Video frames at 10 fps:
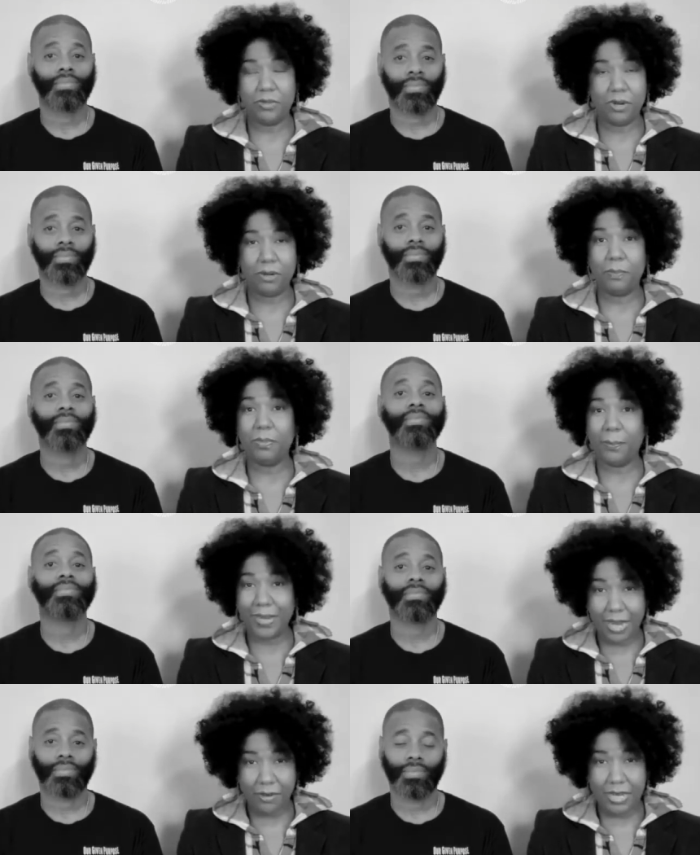Speaker 1: you are
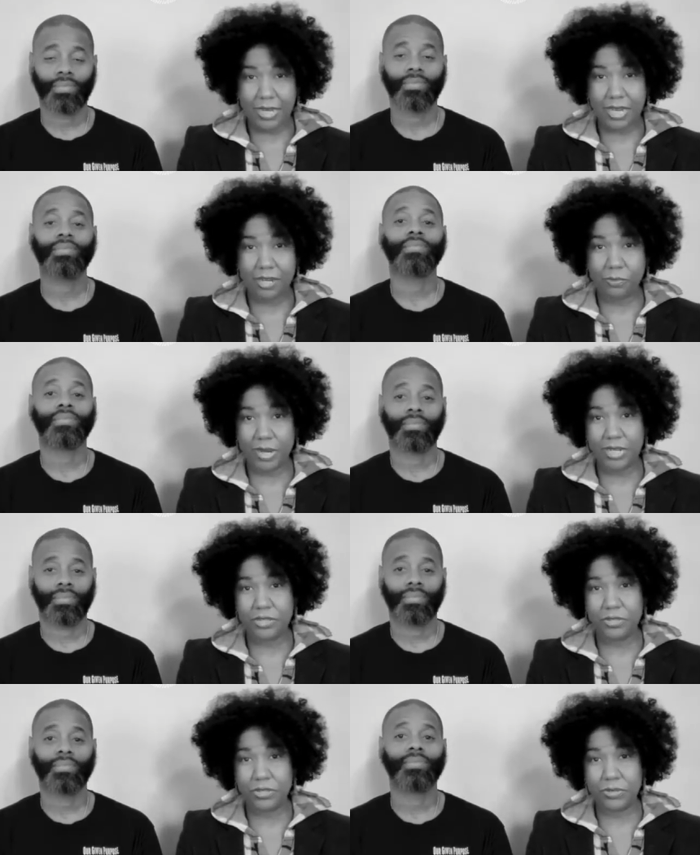preparing and getting ready
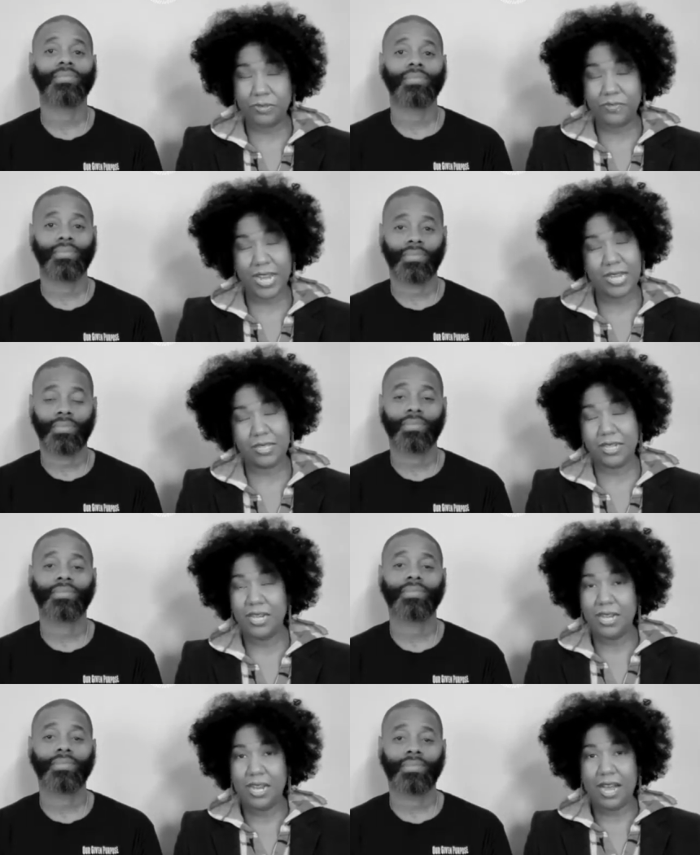to do the fast.
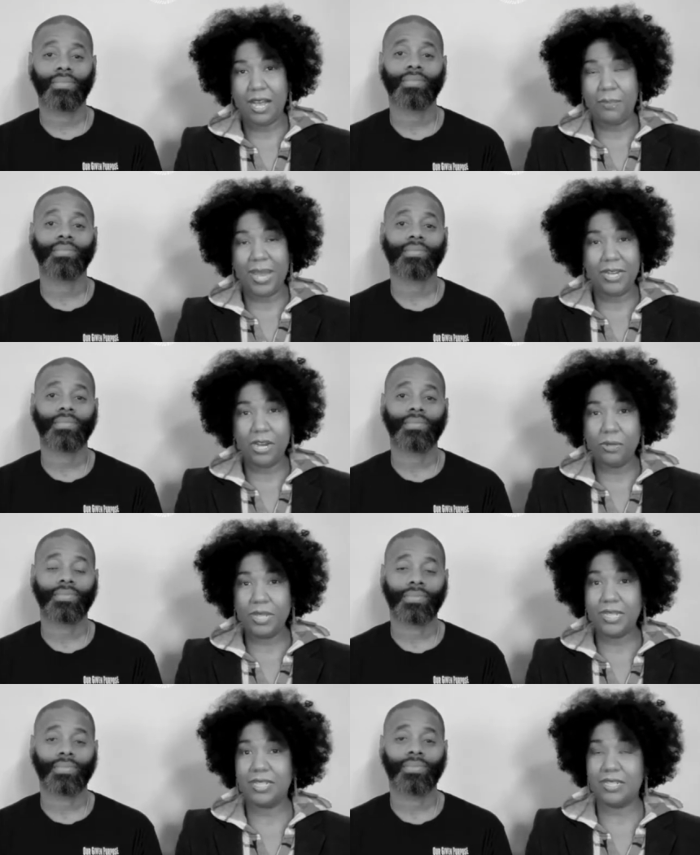Um, I know
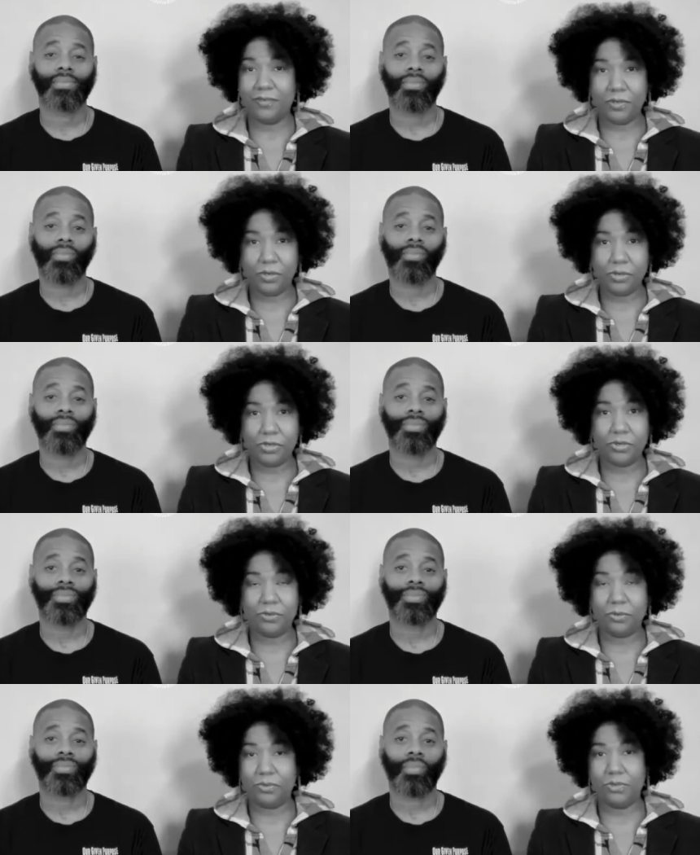that it's difficult
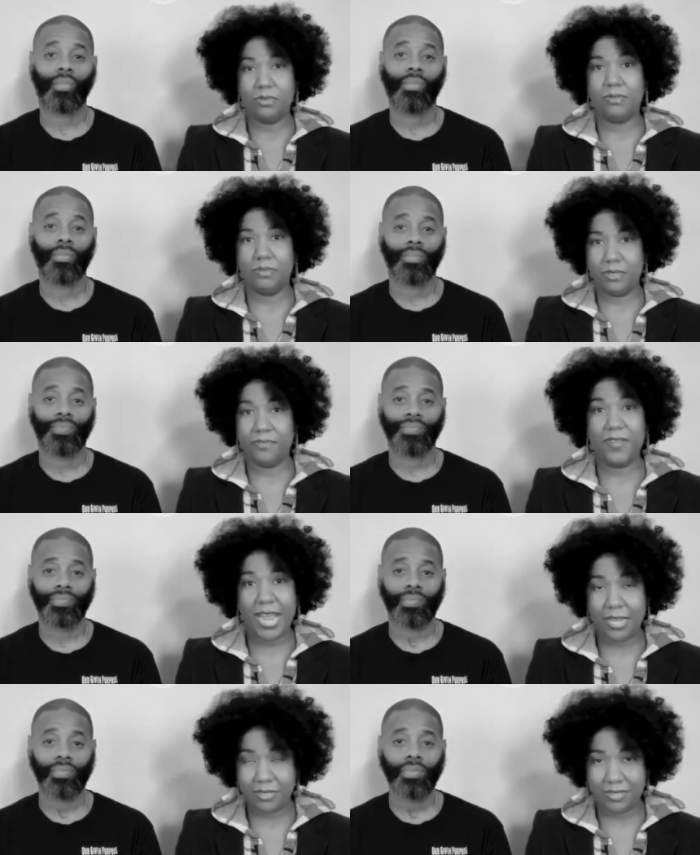to to
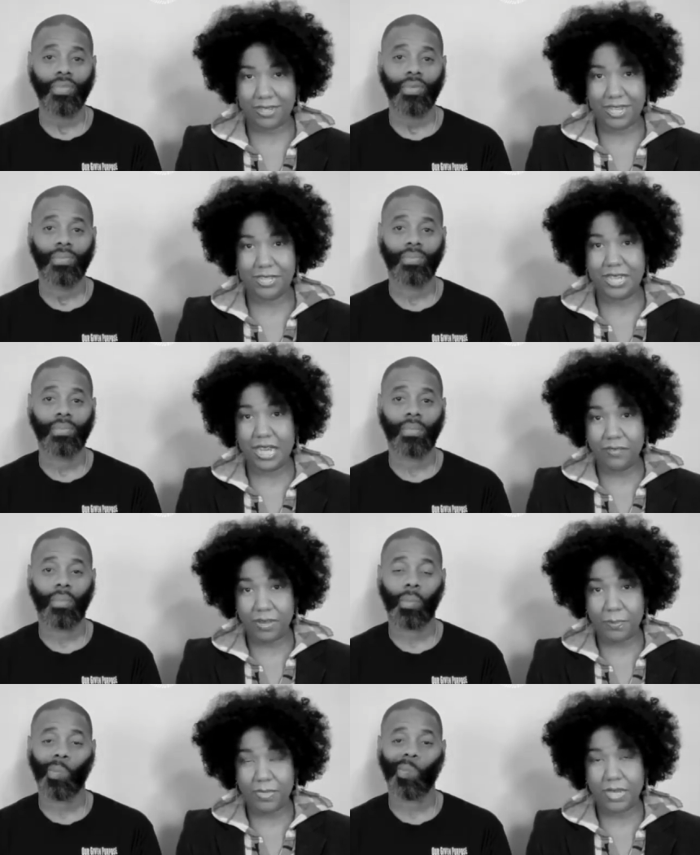fast and to give
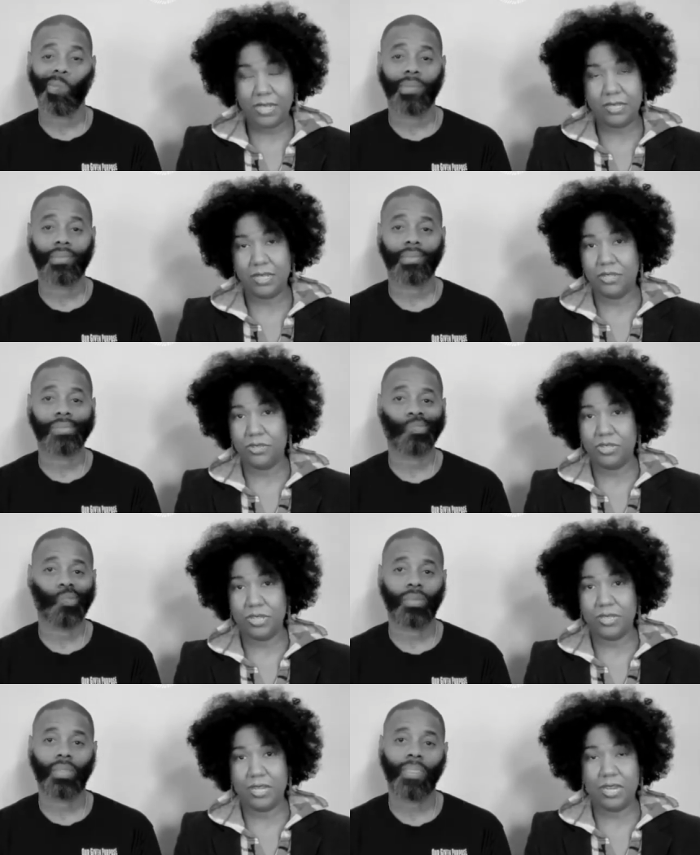up things and to
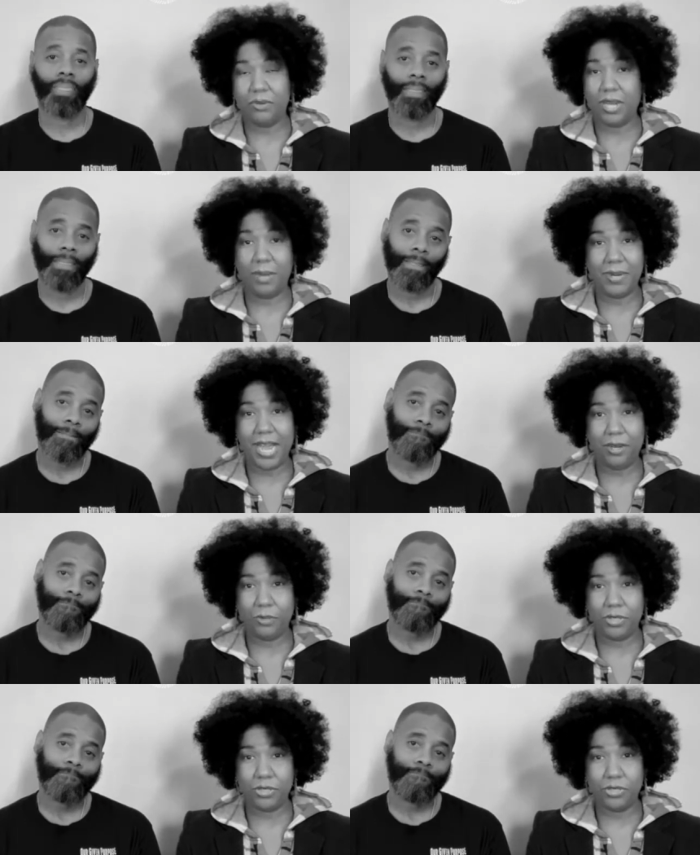just say, okay, I'm not
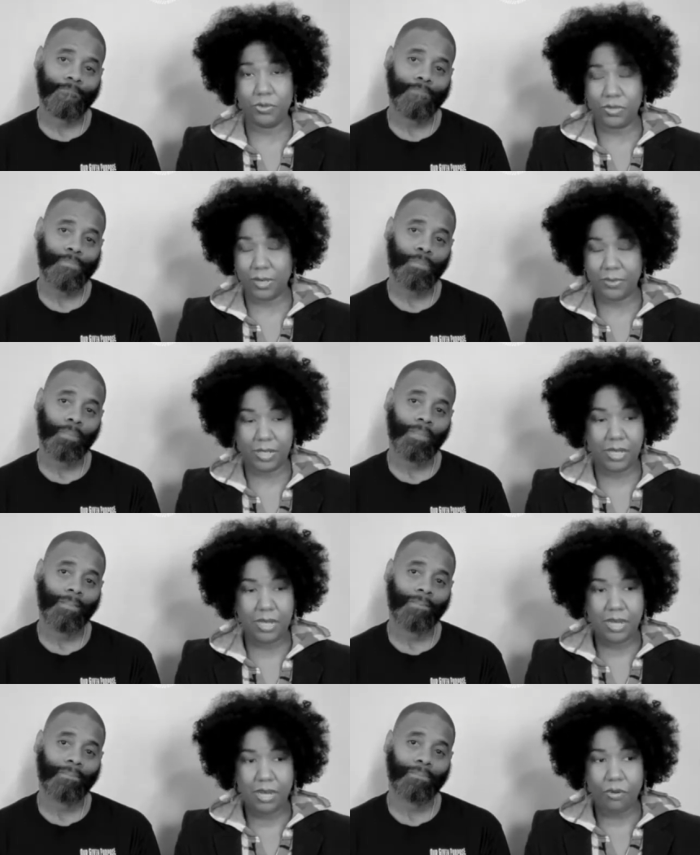going to do something,
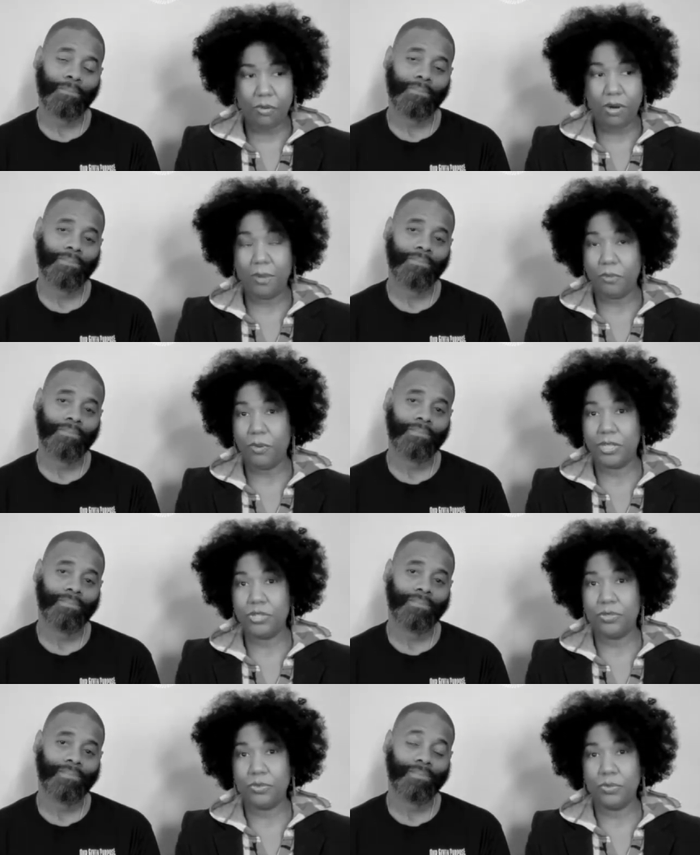or I'm
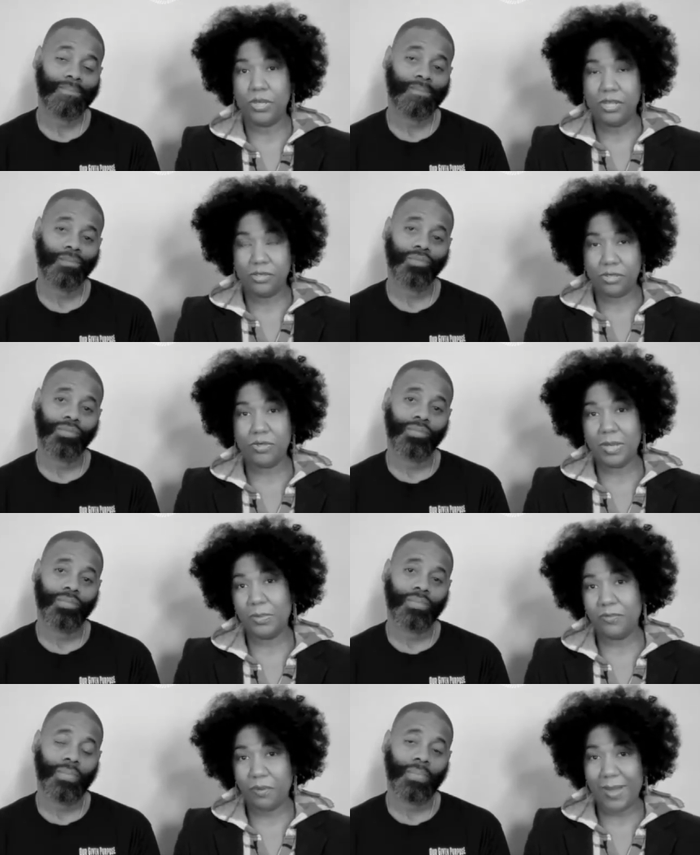going to do
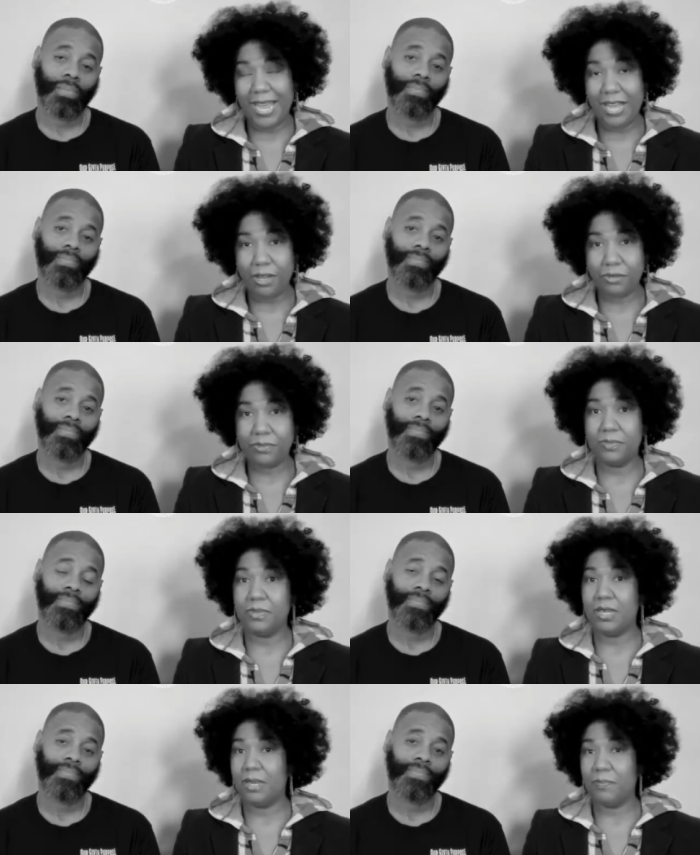something for my health,
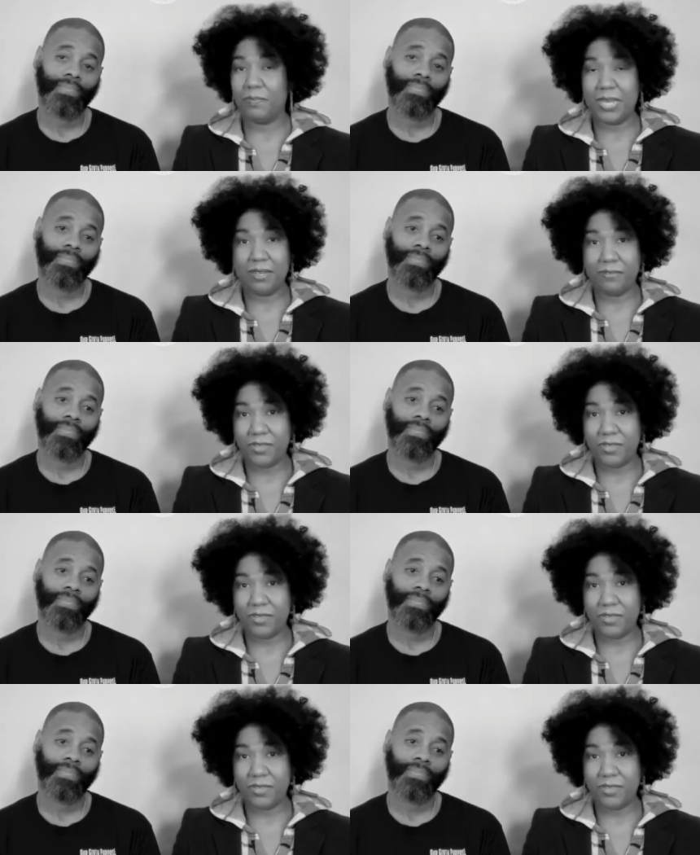be it